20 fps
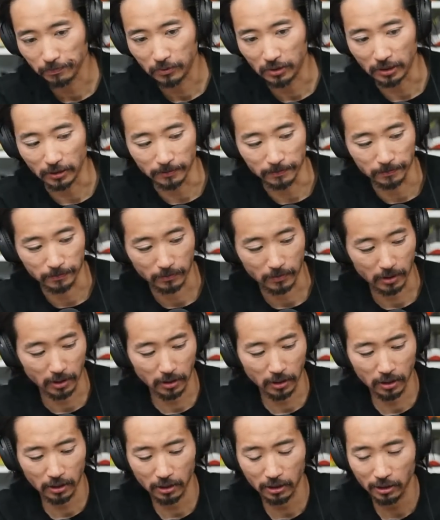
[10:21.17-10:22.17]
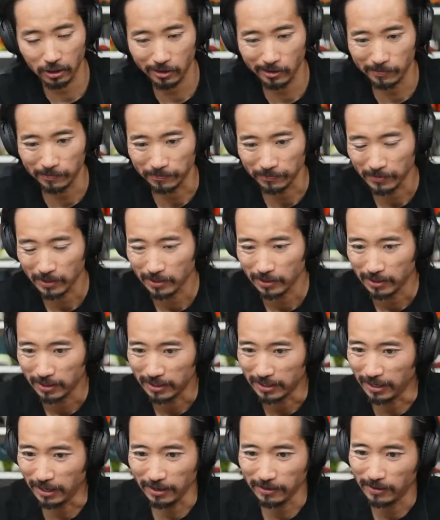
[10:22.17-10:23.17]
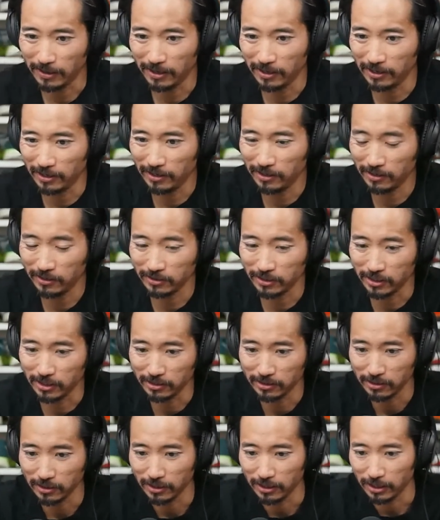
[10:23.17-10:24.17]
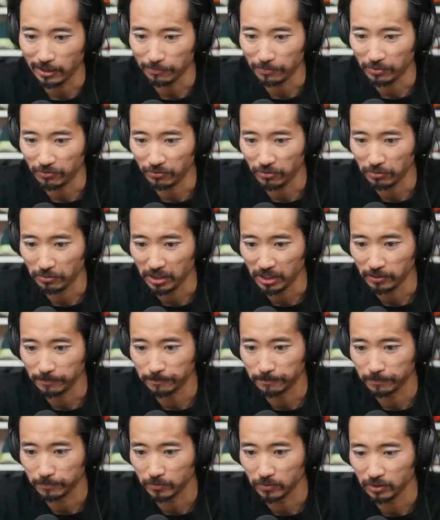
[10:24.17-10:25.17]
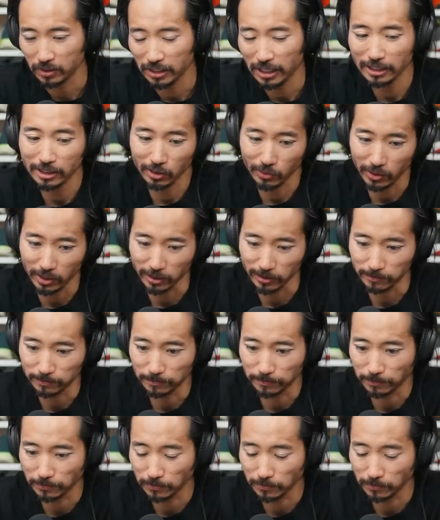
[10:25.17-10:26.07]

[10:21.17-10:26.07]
So, um, yeah, I, I don't think that's gonna happen for me. And that's okay.